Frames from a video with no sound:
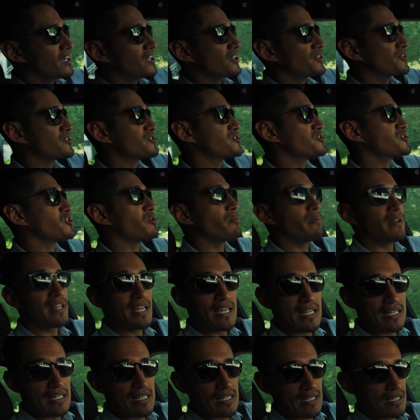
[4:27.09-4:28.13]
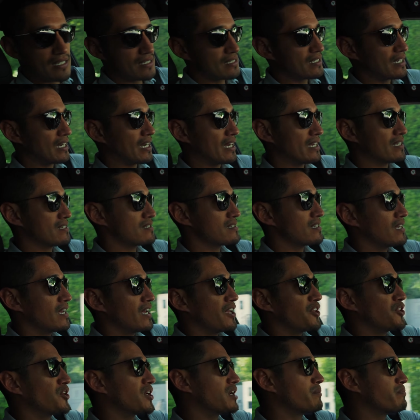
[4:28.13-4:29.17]
There's so many ideas, guys.
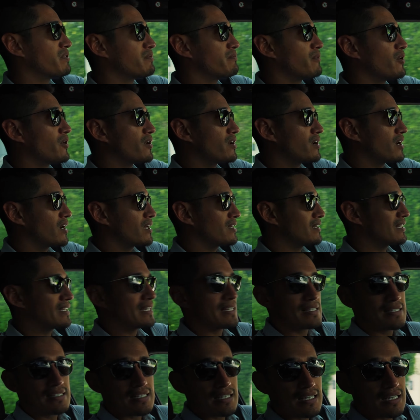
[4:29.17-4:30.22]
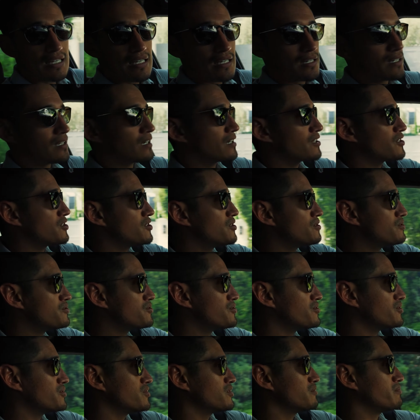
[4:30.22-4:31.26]
You could promote it on LinkedIn, on
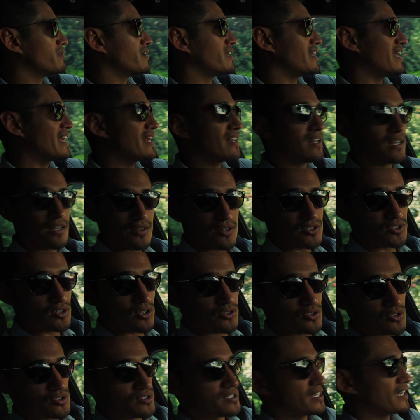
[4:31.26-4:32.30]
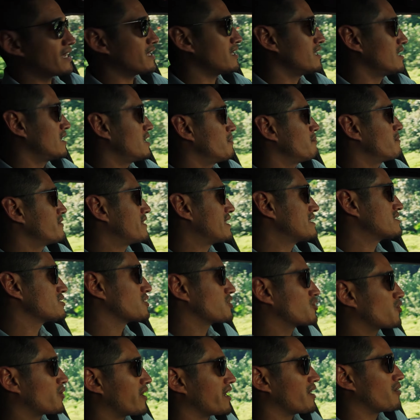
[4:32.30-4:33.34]
YouTube, on any other social site. That's a
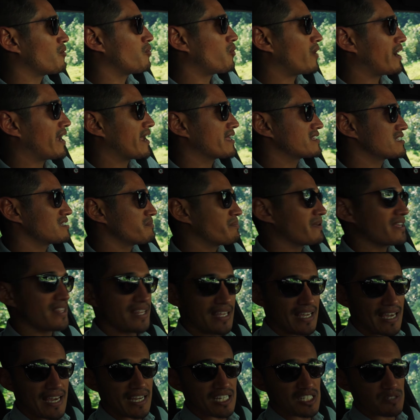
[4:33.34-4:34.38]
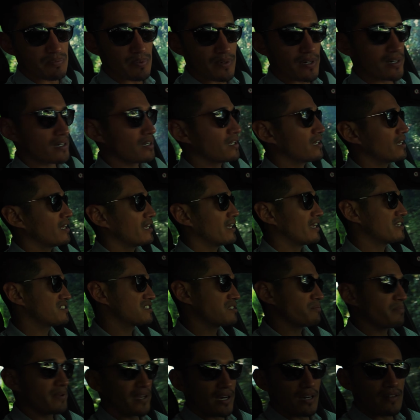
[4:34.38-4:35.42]
great way to be the expert, is
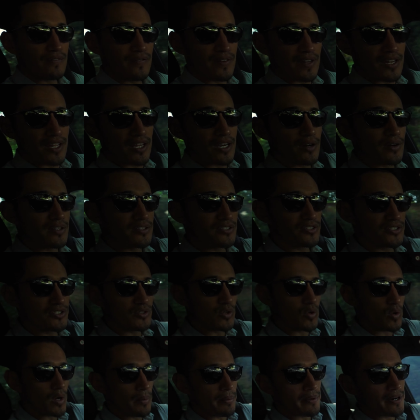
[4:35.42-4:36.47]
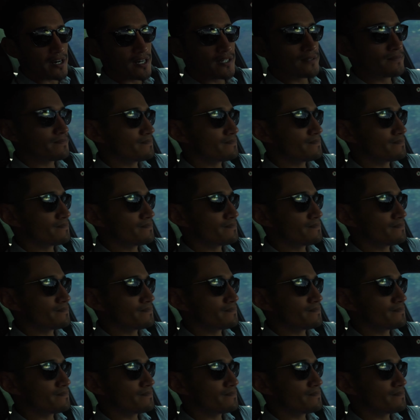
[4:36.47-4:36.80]
to be on video and to do a webinar.